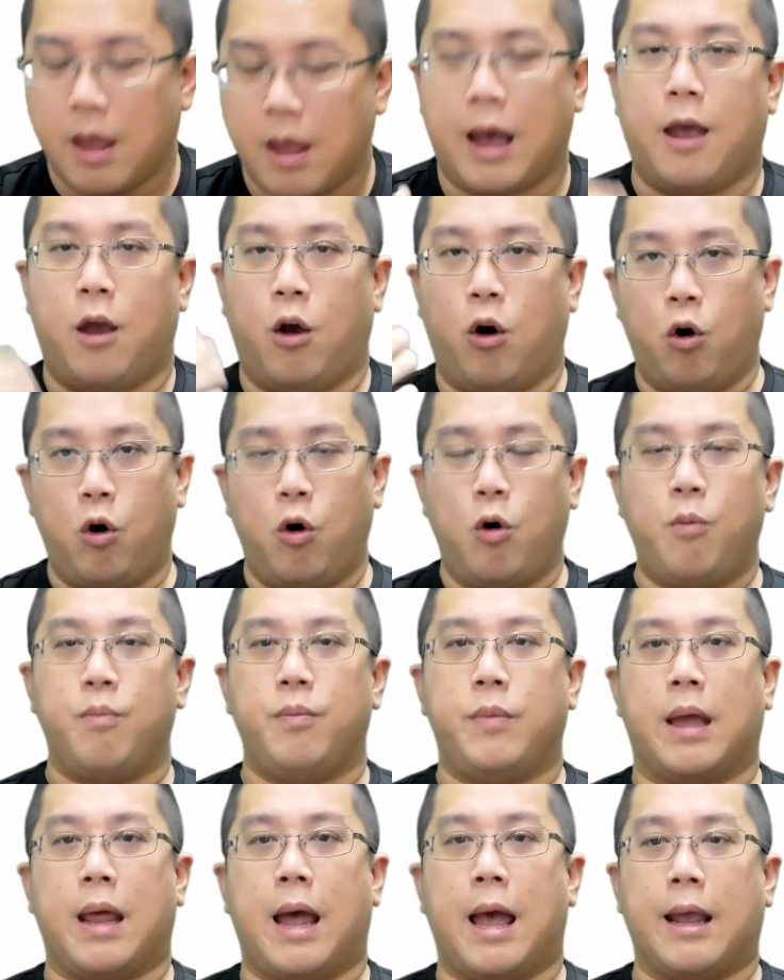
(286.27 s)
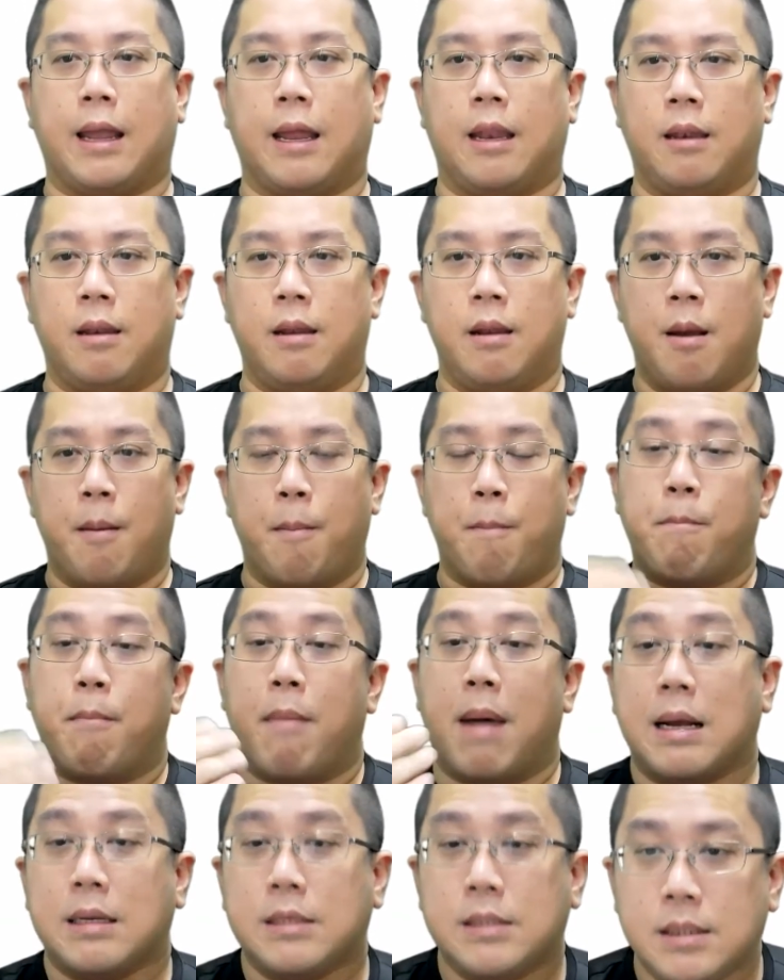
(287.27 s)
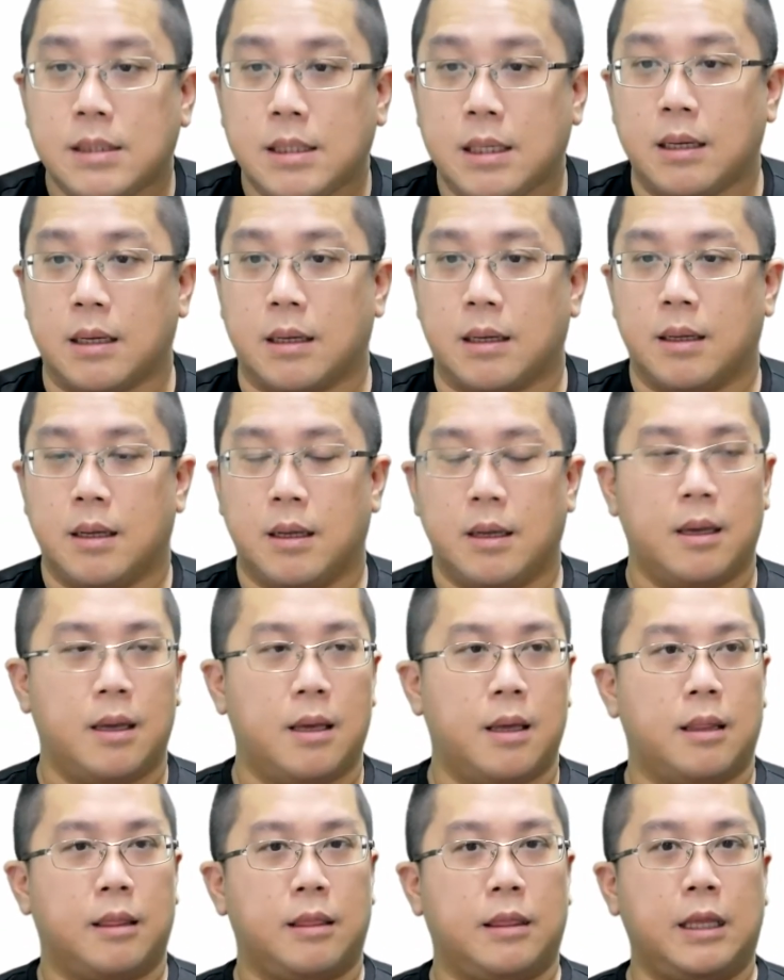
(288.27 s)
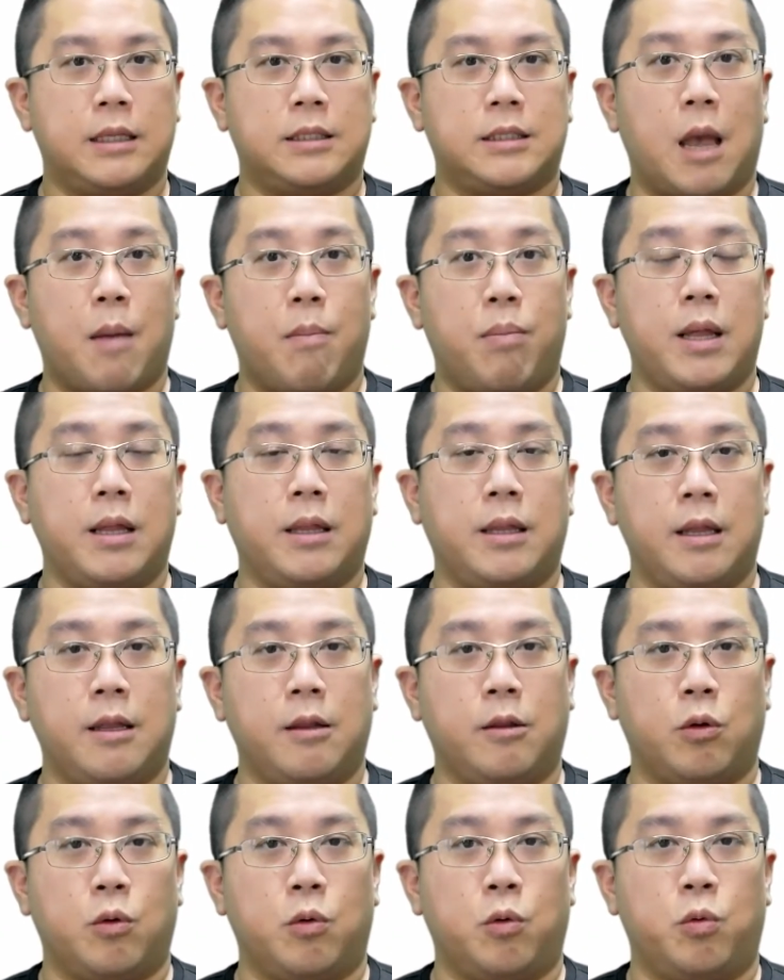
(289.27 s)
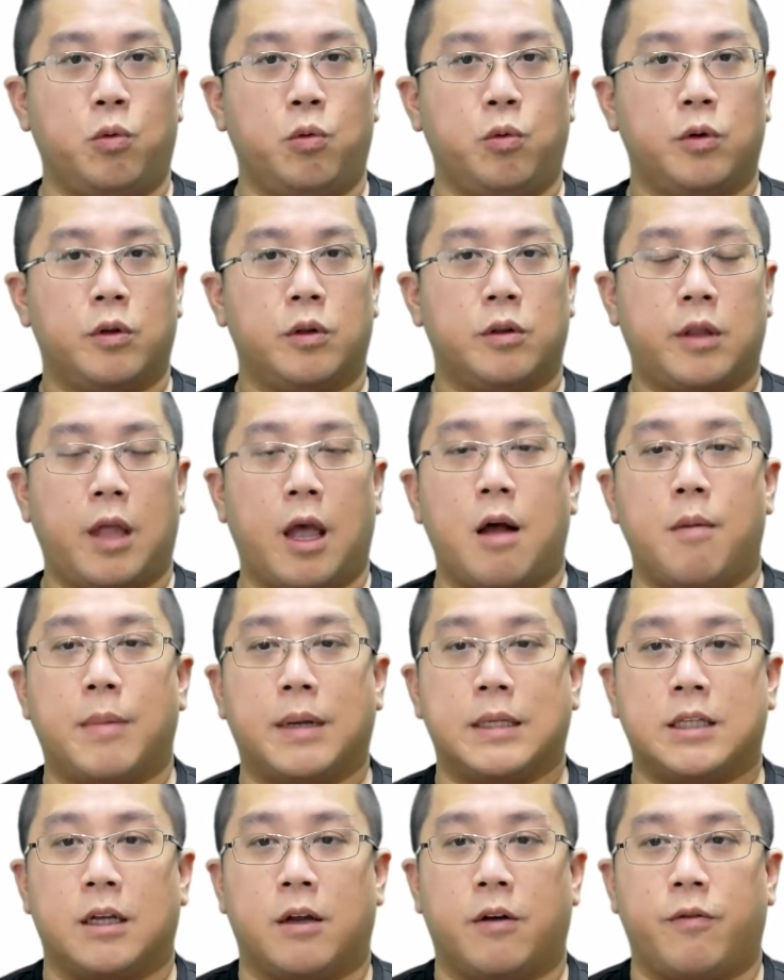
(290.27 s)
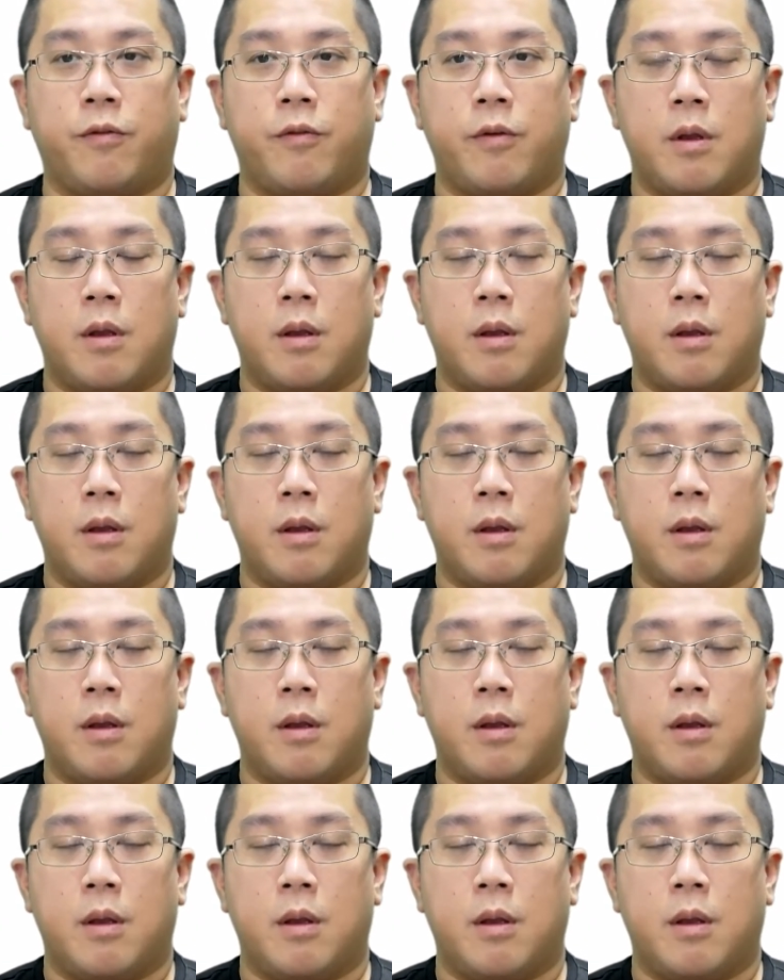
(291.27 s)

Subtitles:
I hope that I can master this ability to tell myself